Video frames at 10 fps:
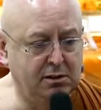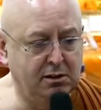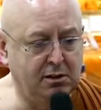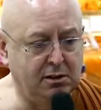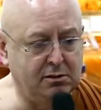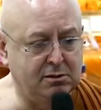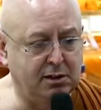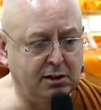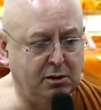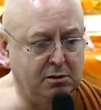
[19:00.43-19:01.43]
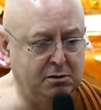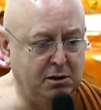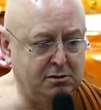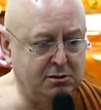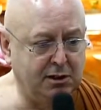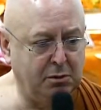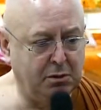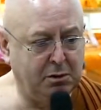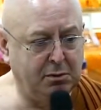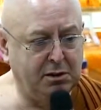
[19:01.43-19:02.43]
saying, oh, stay with me,